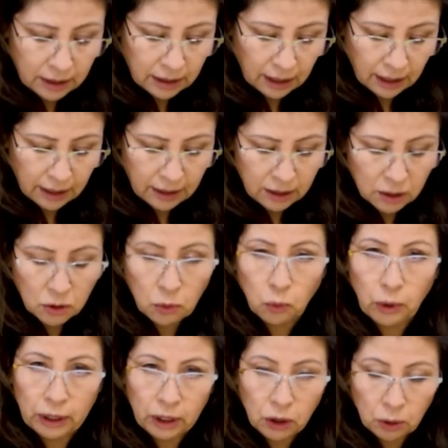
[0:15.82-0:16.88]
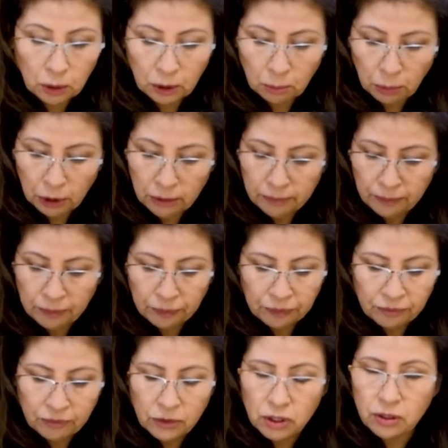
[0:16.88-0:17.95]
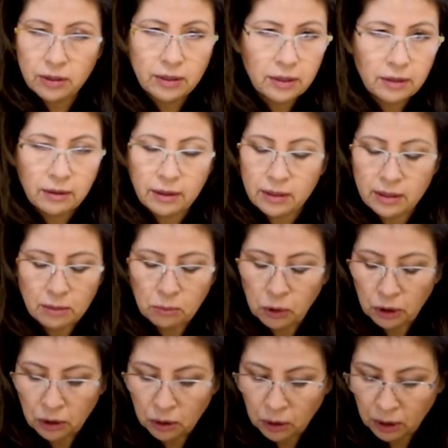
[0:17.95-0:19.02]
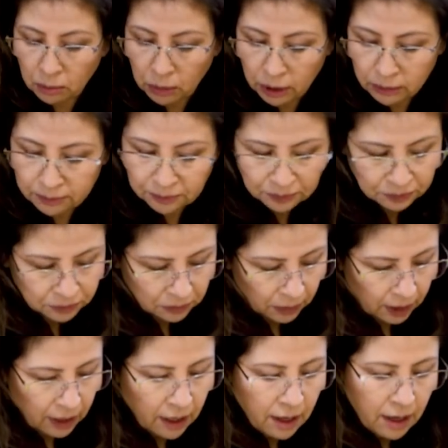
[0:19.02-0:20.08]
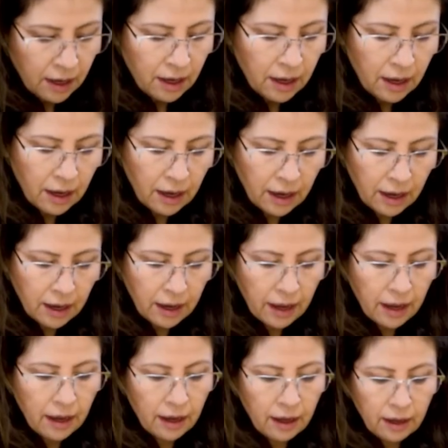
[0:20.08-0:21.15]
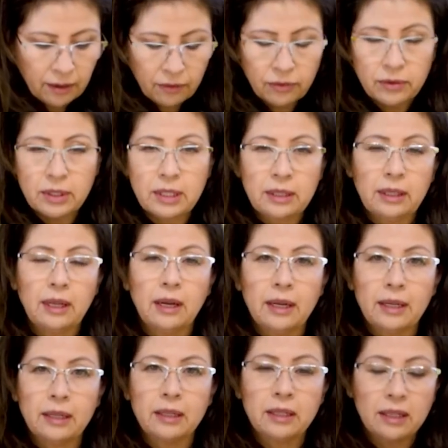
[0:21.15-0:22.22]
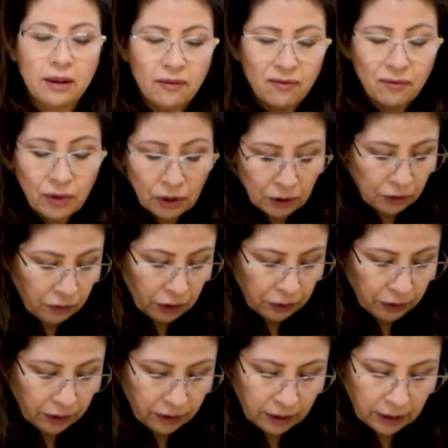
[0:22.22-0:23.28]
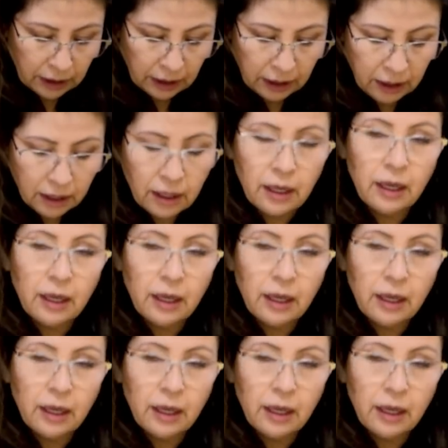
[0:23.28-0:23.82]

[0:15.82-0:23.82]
sliced one cucumber, just a simple cucumber. I have sliced very, very thinly